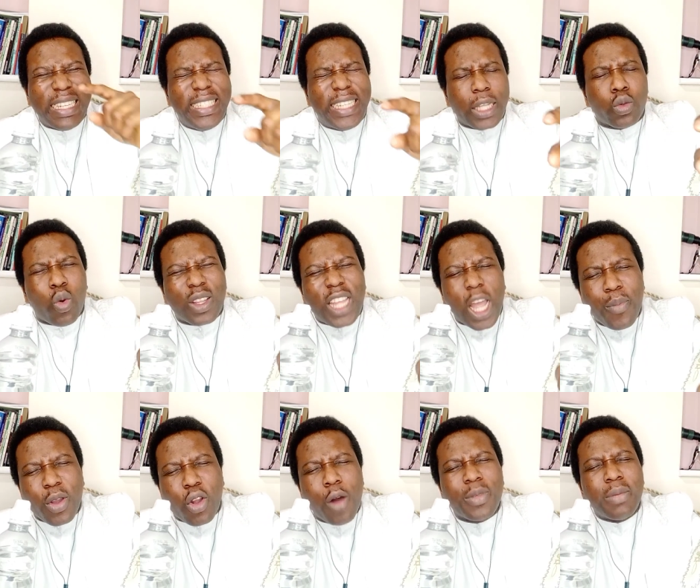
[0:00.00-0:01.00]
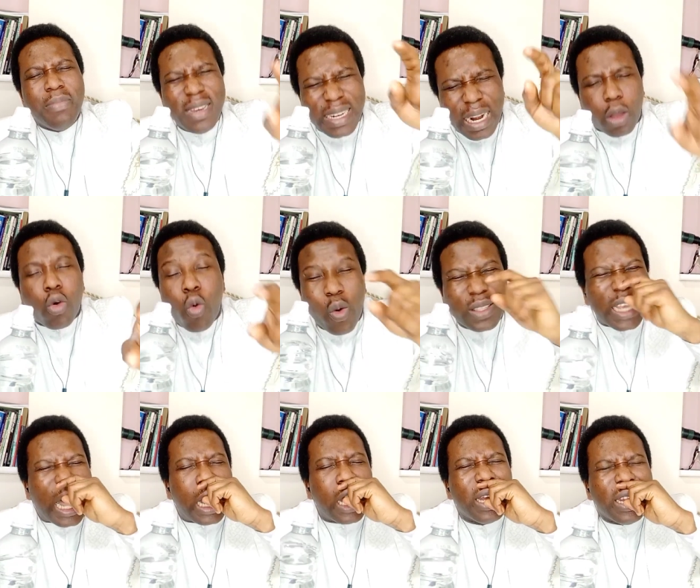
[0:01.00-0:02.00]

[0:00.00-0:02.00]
That water becomes miracle water.